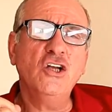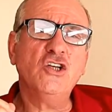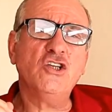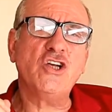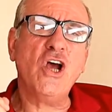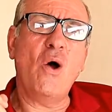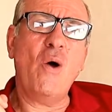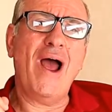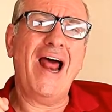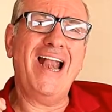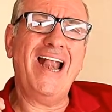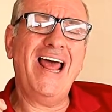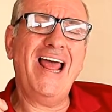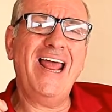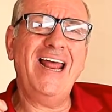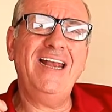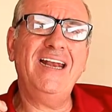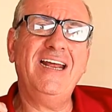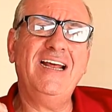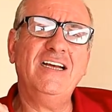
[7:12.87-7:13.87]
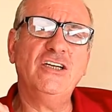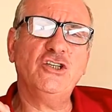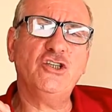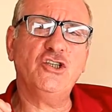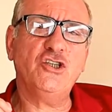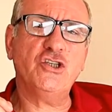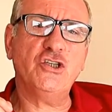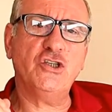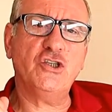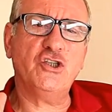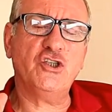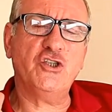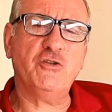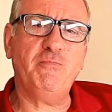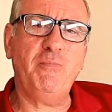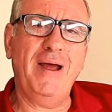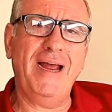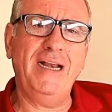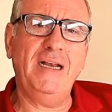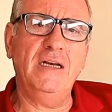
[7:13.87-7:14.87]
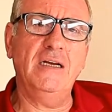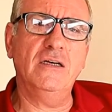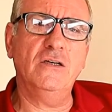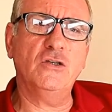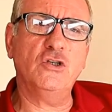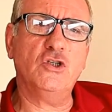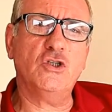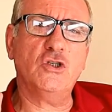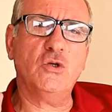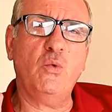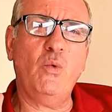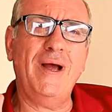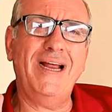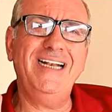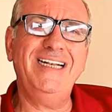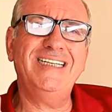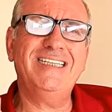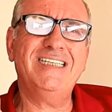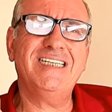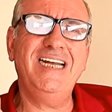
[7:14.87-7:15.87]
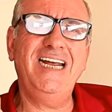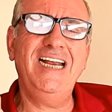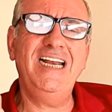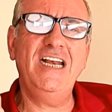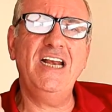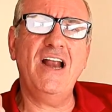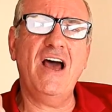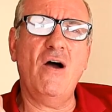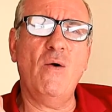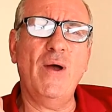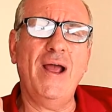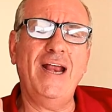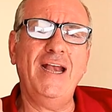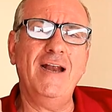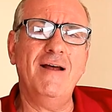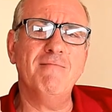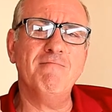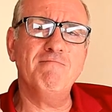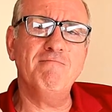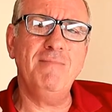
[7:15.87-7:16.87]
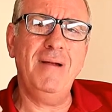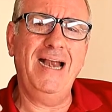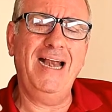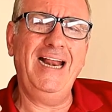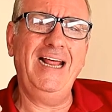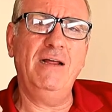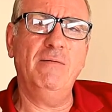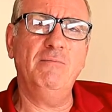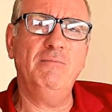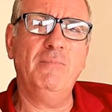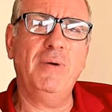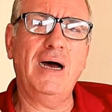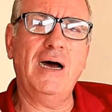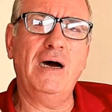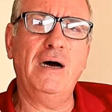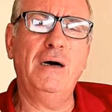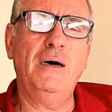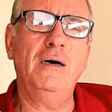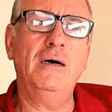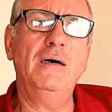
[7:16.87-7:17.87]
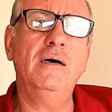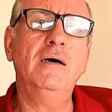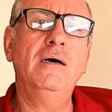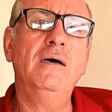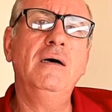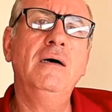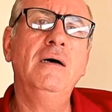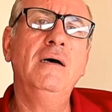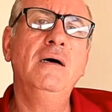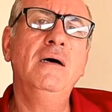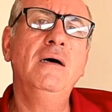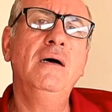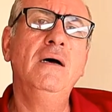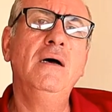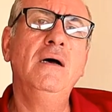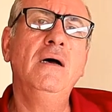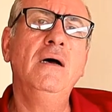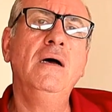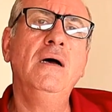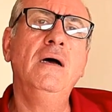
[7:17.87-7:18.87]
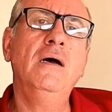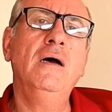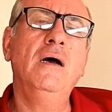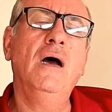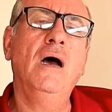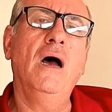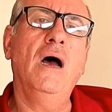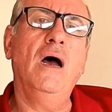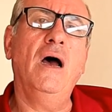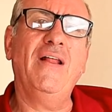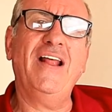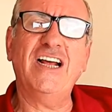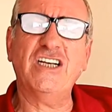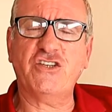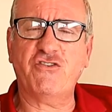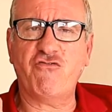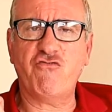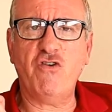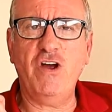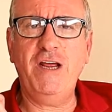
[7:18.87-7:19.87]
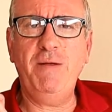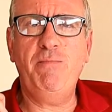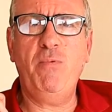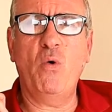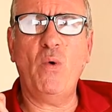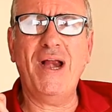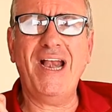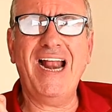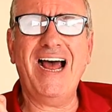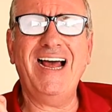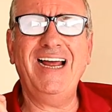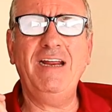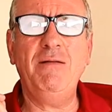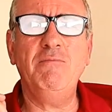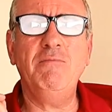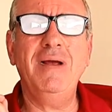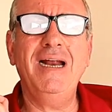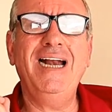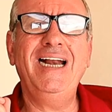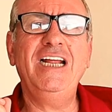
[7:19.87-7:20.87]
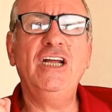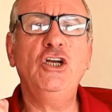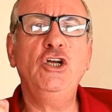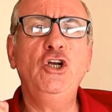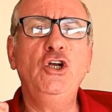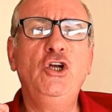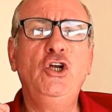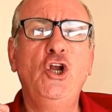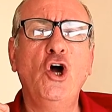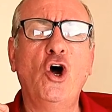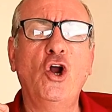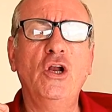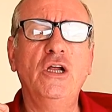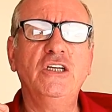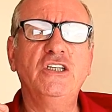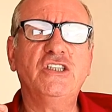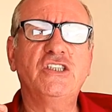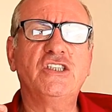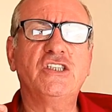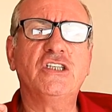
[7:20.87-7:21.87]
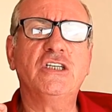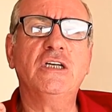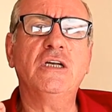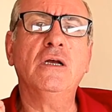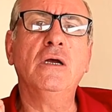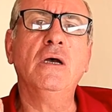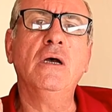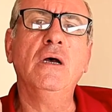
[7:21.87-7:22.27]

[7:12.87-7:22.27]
Thailand has just spent 29 million baht. Uh, that's 3.8 million dollars